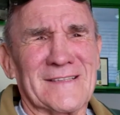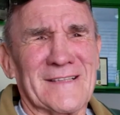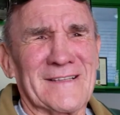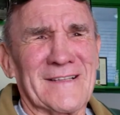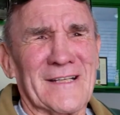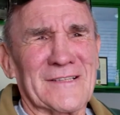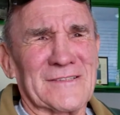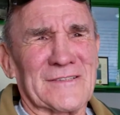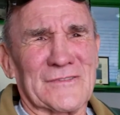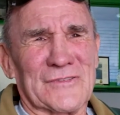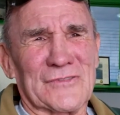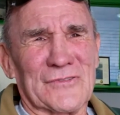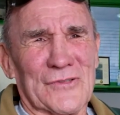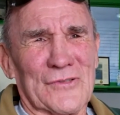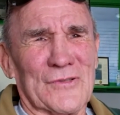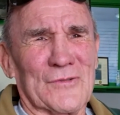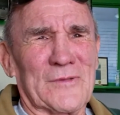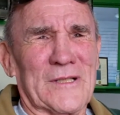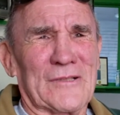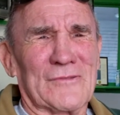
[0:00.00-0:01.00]
And they said,
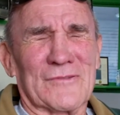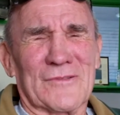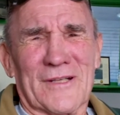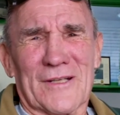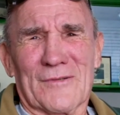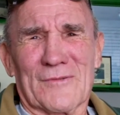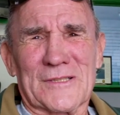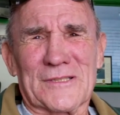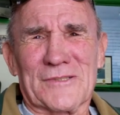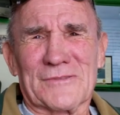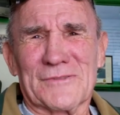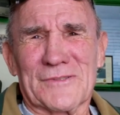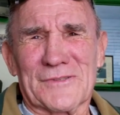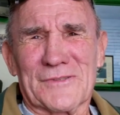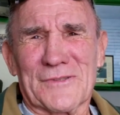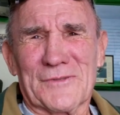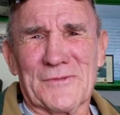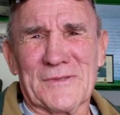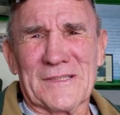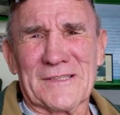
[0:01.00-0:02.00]
"Sure, we don't care what you're
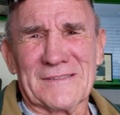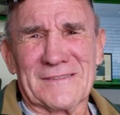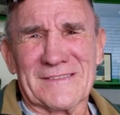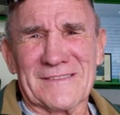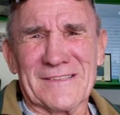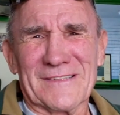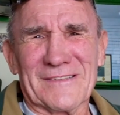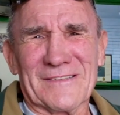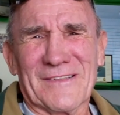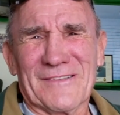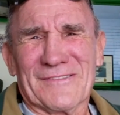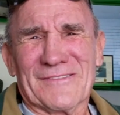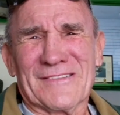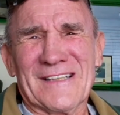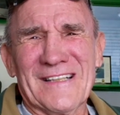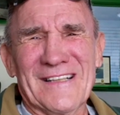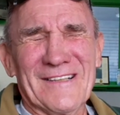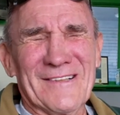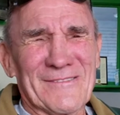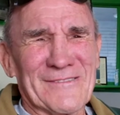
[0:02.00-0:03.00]
going to do with it. You know,
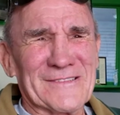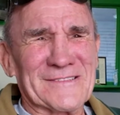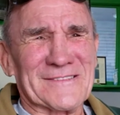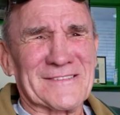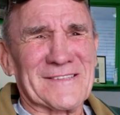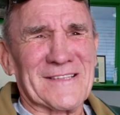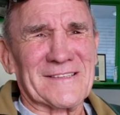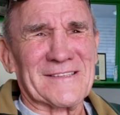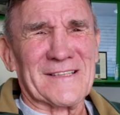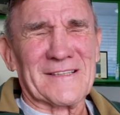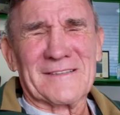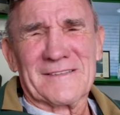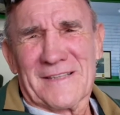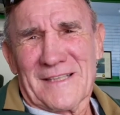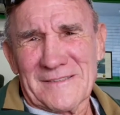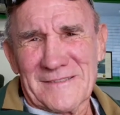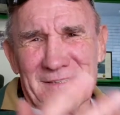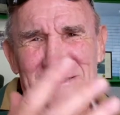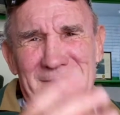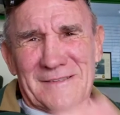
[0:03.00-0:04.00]
we'll sell you." And
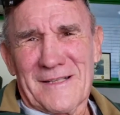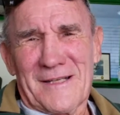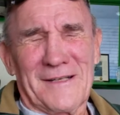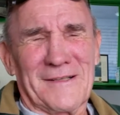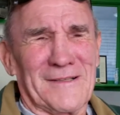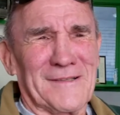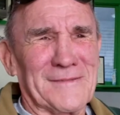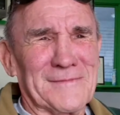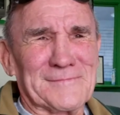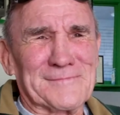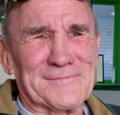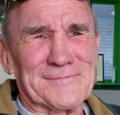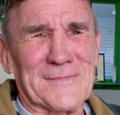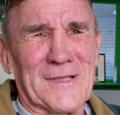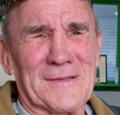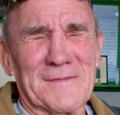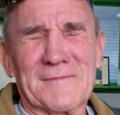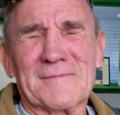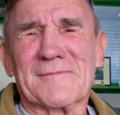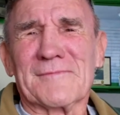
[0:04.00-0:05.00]
that's how I
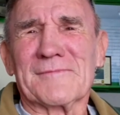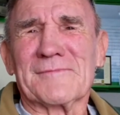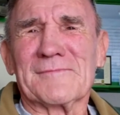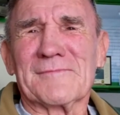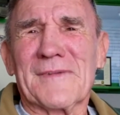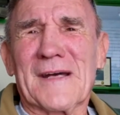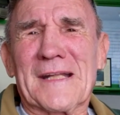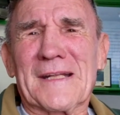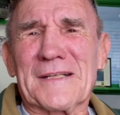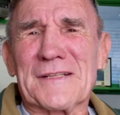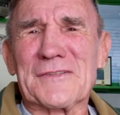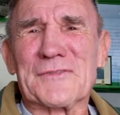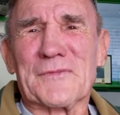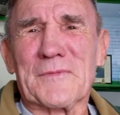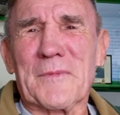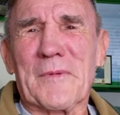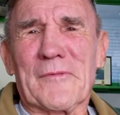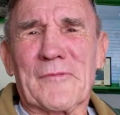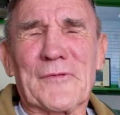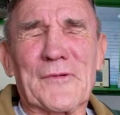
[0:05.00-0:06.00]
got finance
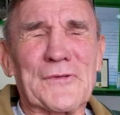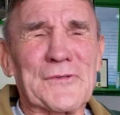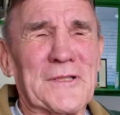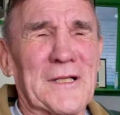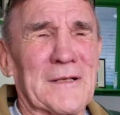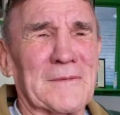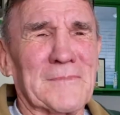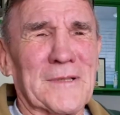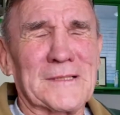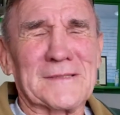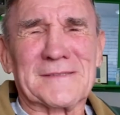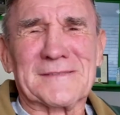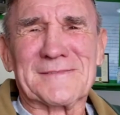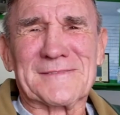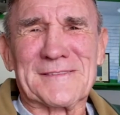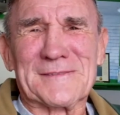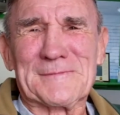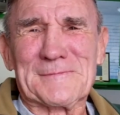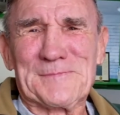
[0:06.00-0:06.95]
for my first airplane. You know.